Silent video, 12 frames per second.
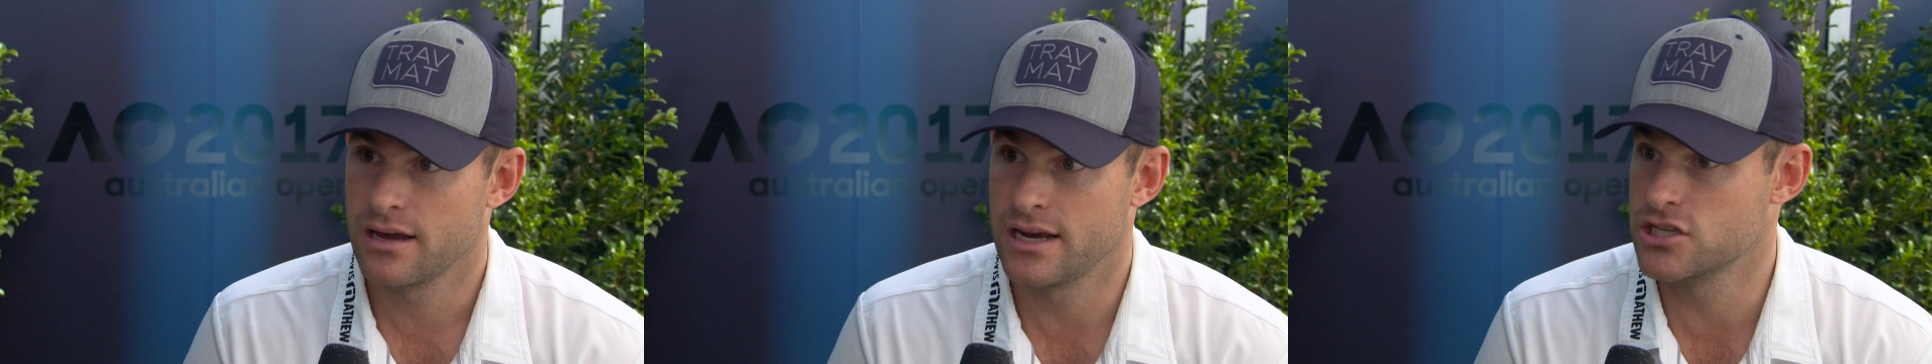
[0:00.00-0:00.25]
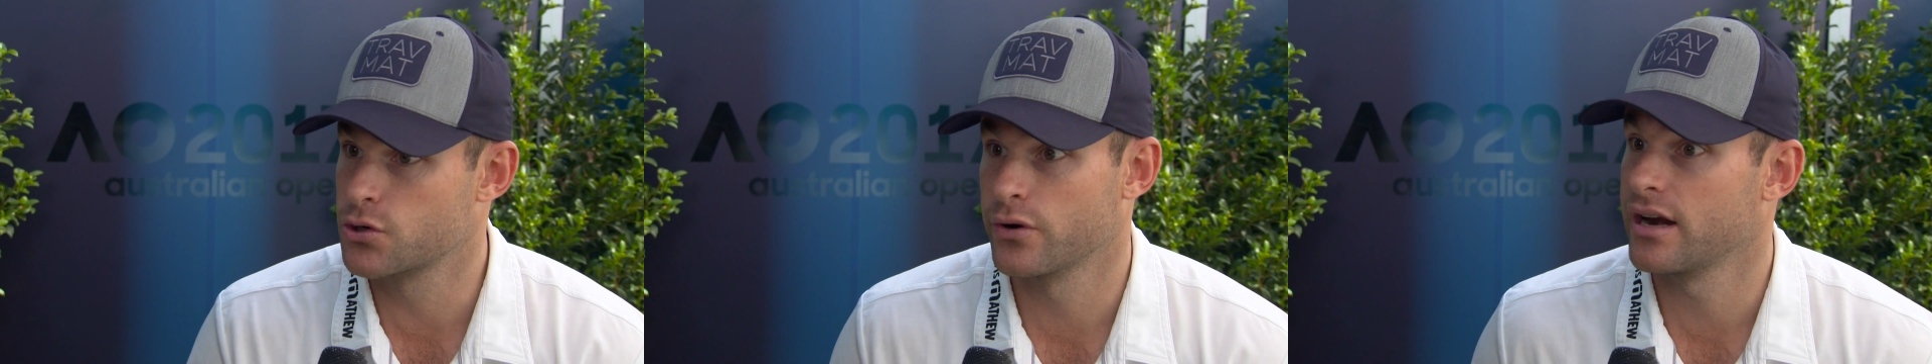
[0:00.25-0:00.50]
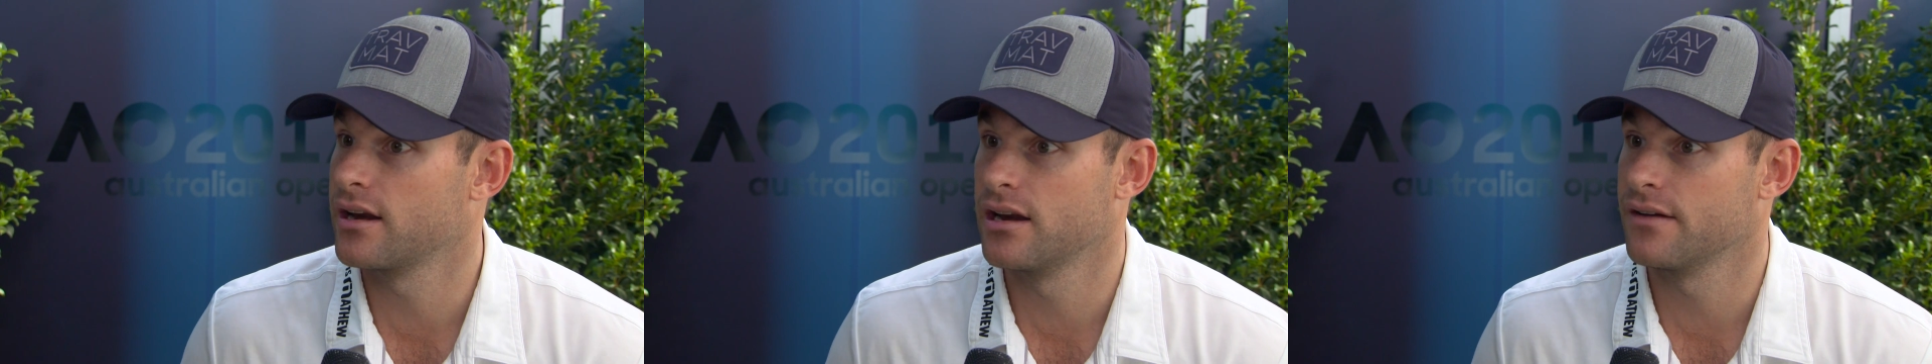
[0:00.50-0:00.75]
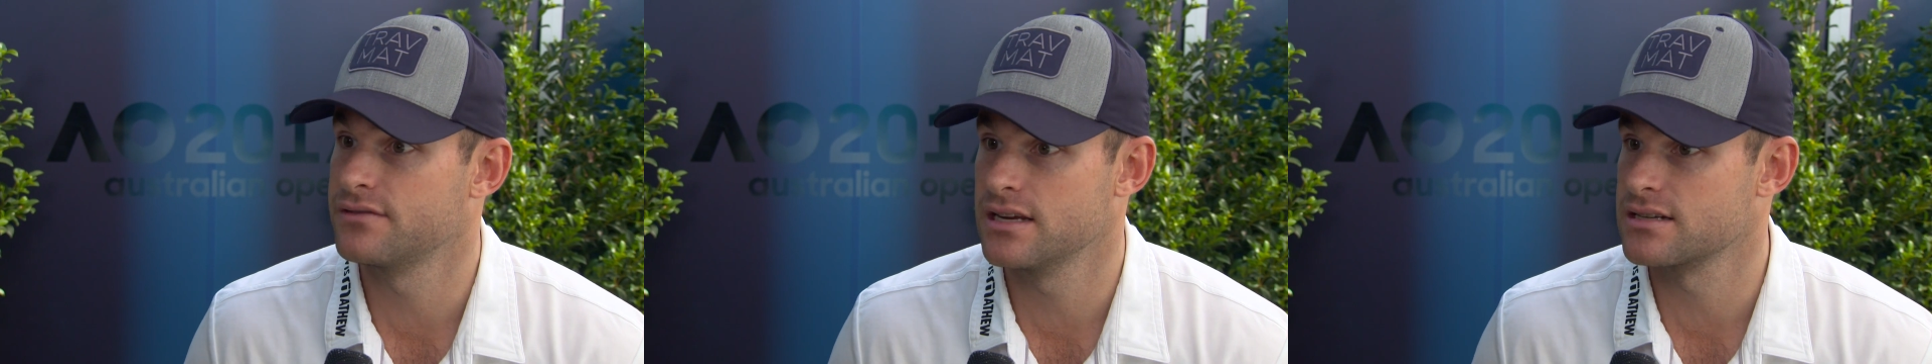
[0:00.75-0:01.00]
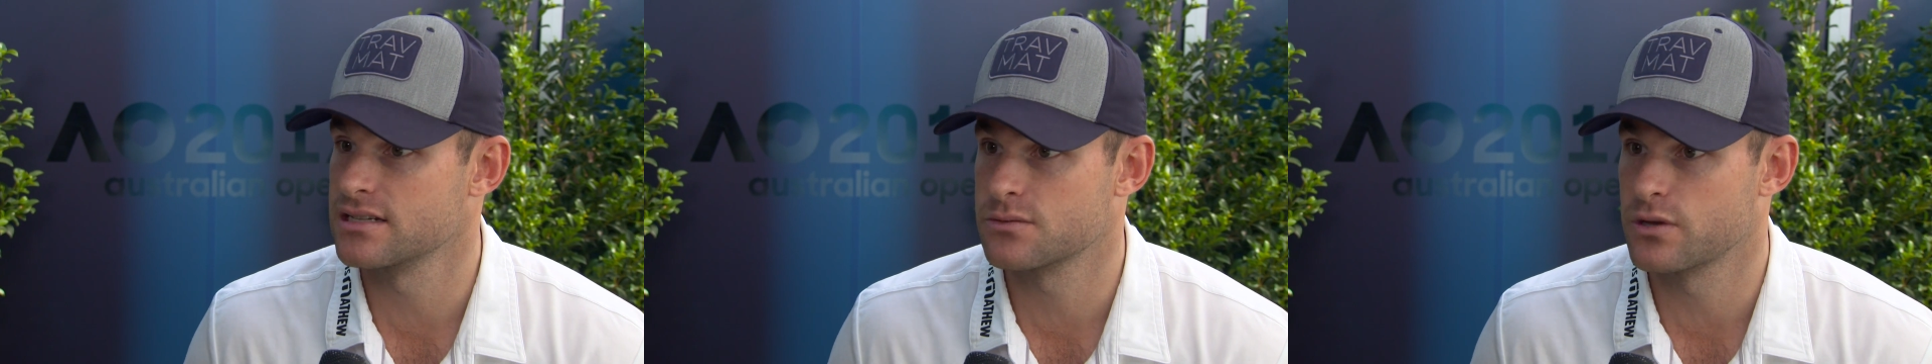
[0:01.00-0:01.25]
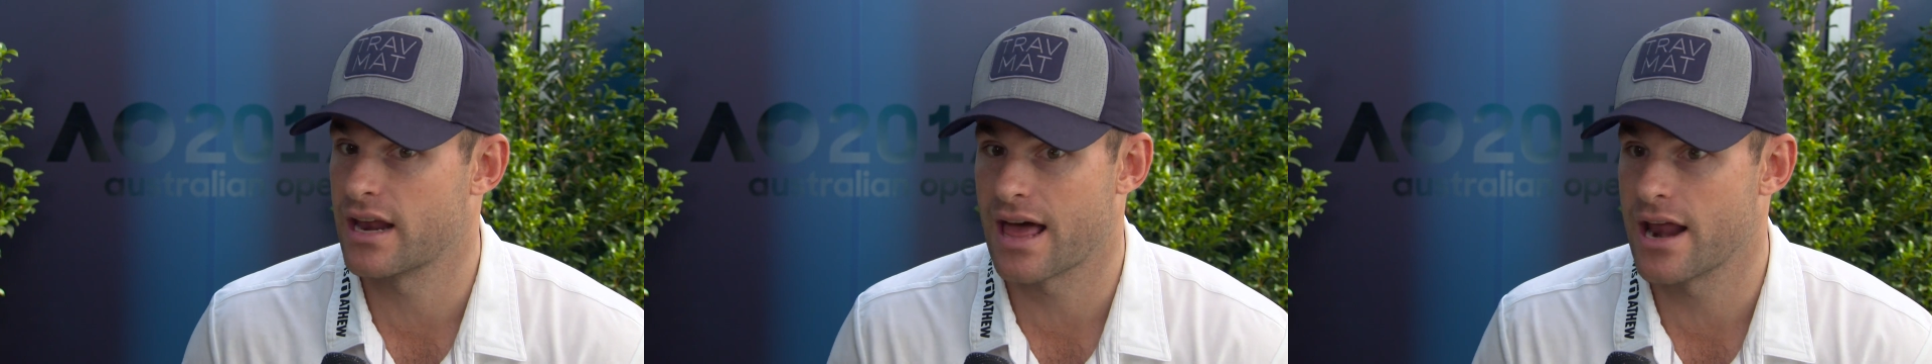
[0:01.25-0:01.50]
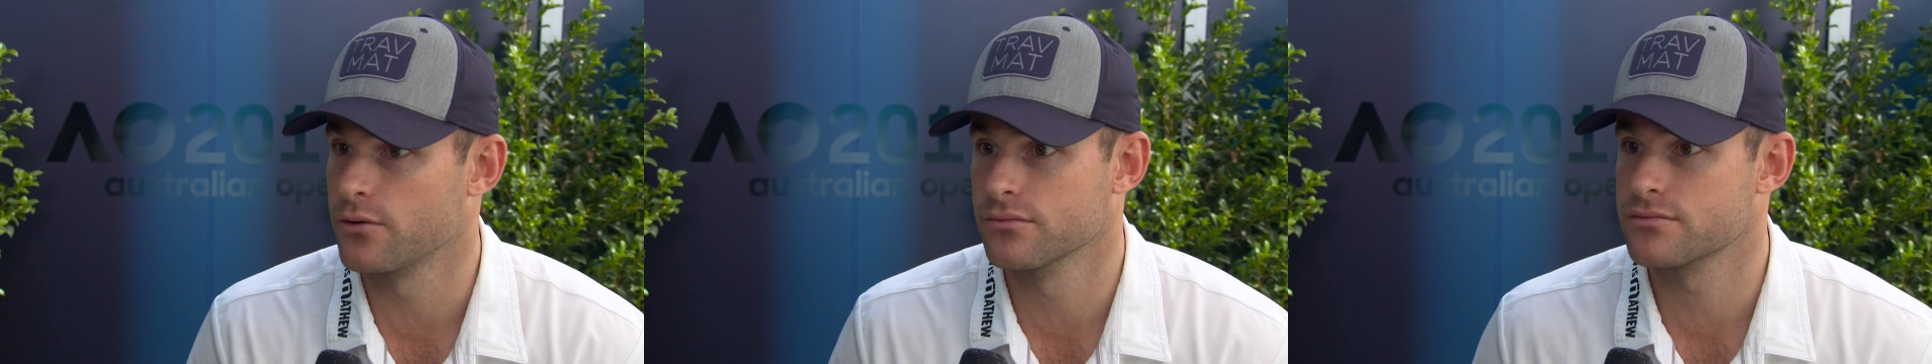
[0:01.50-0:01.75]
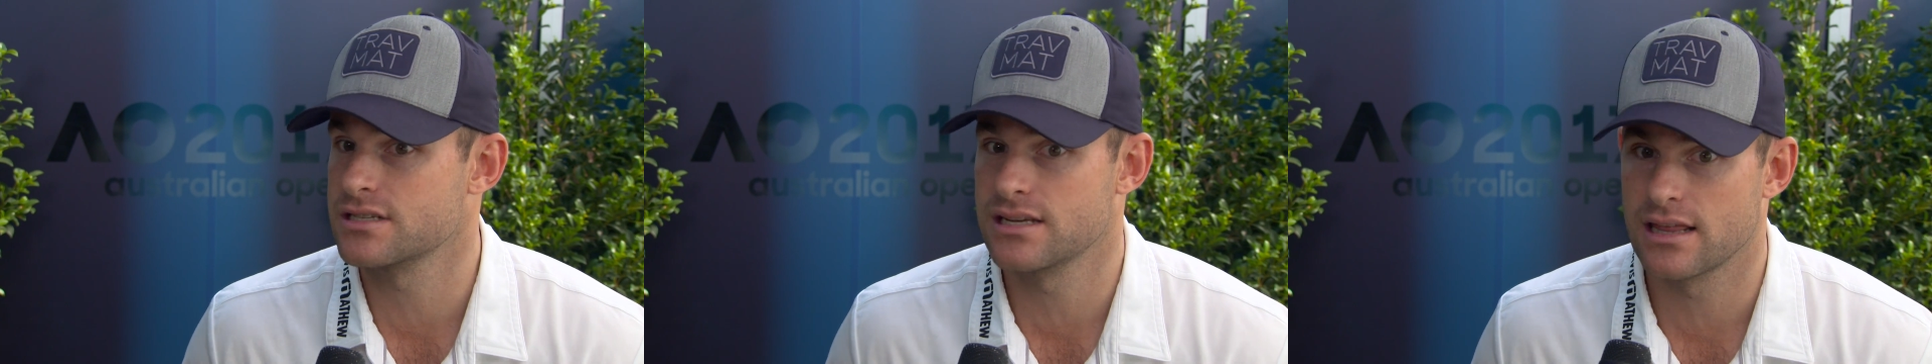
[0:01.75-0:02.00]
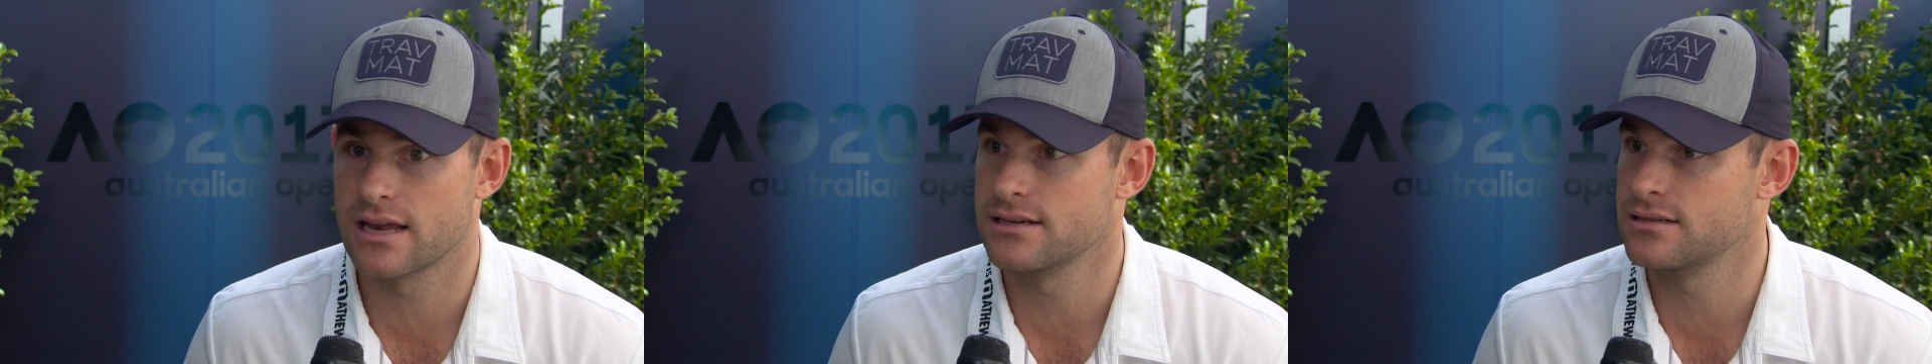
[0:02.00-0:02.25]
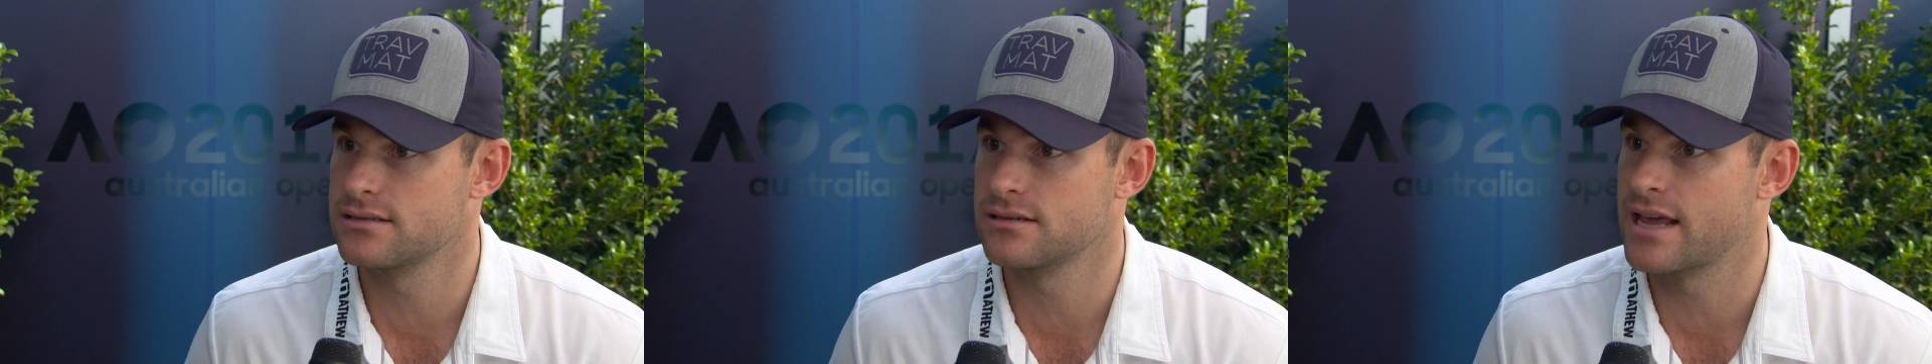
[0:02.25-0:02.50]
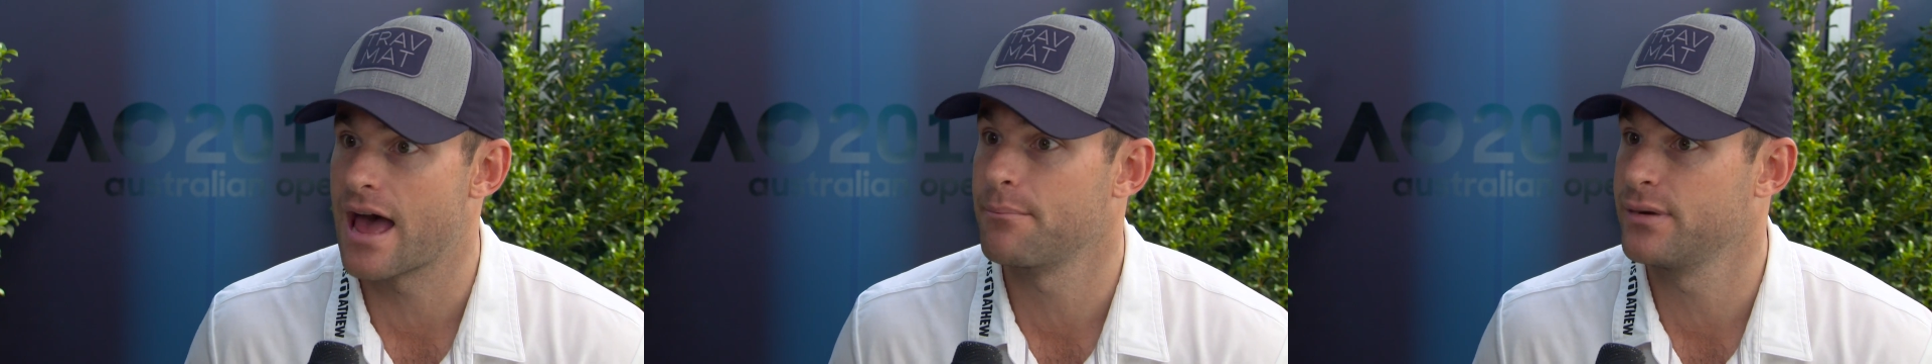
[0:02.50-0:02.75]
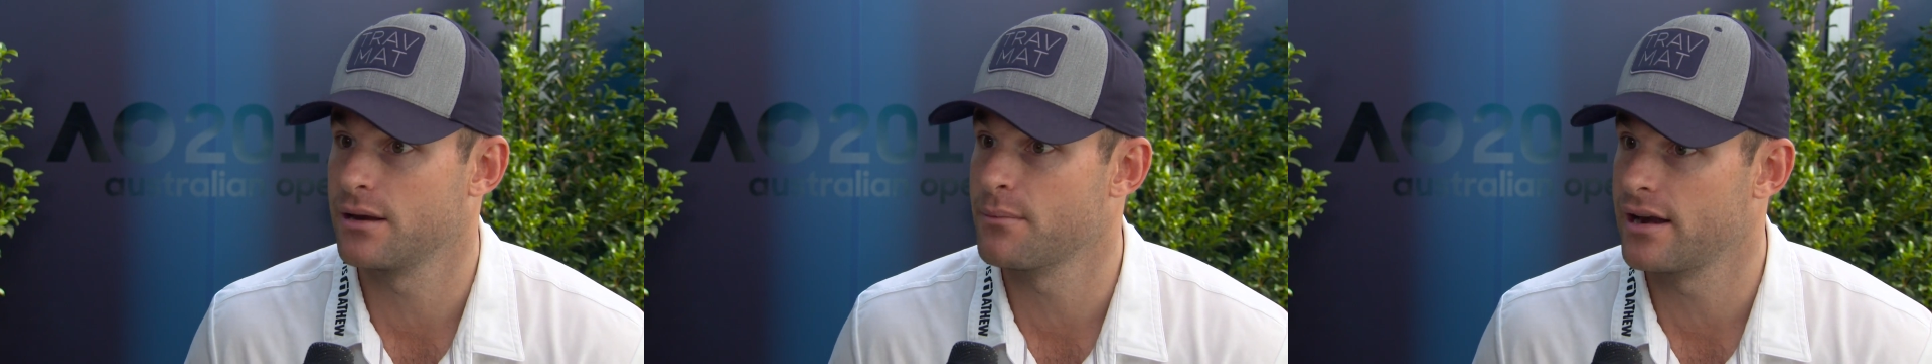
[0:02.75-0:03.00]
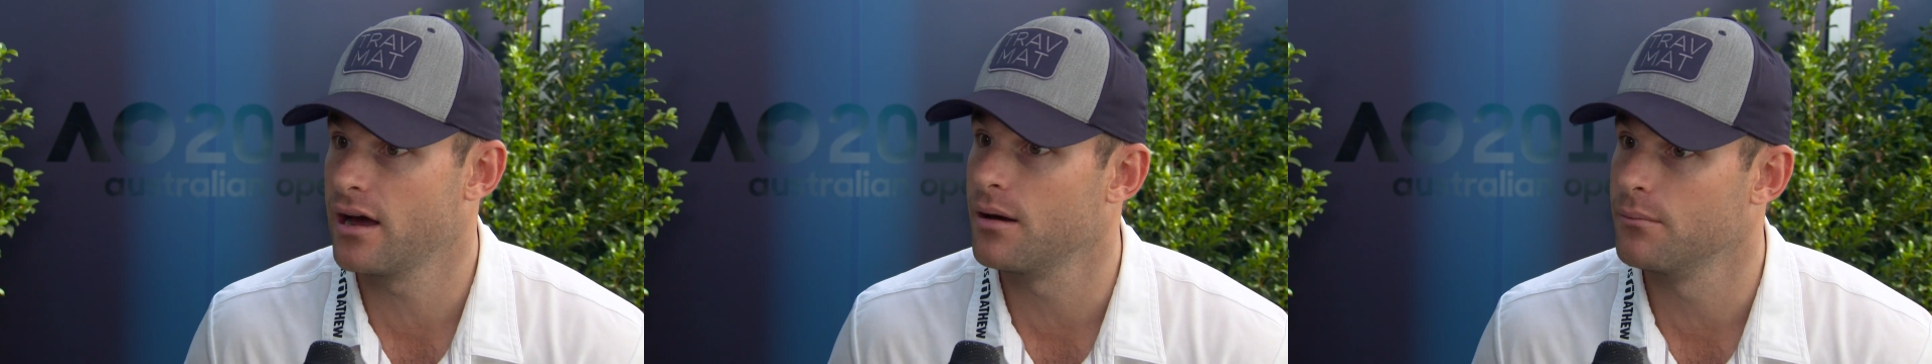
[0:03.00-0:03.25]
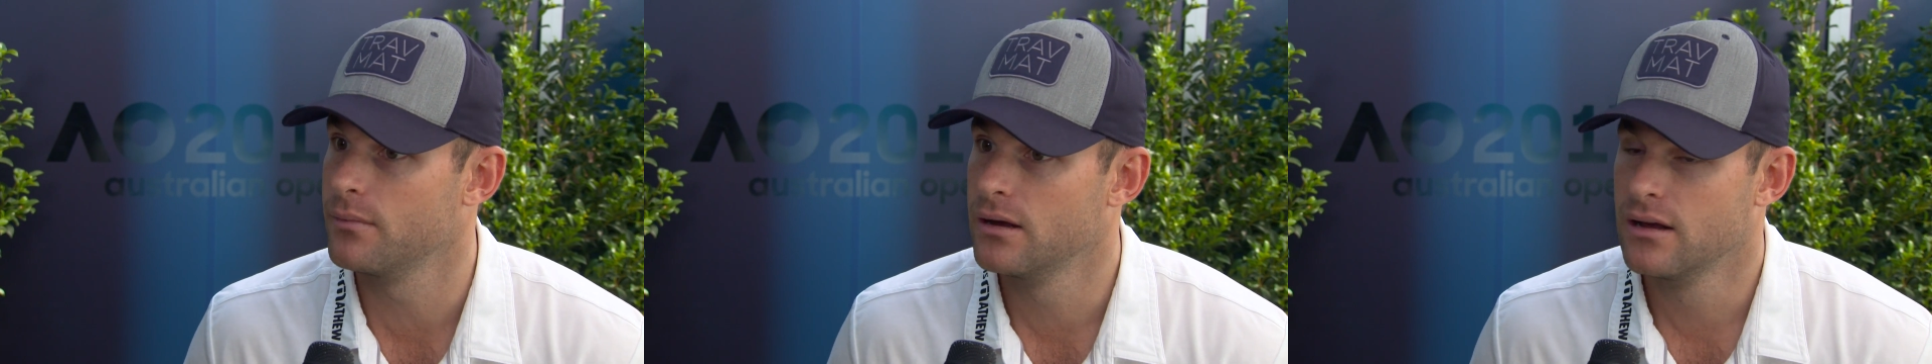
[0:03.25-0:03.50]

He's created enough distance that I don't see that gap being made up.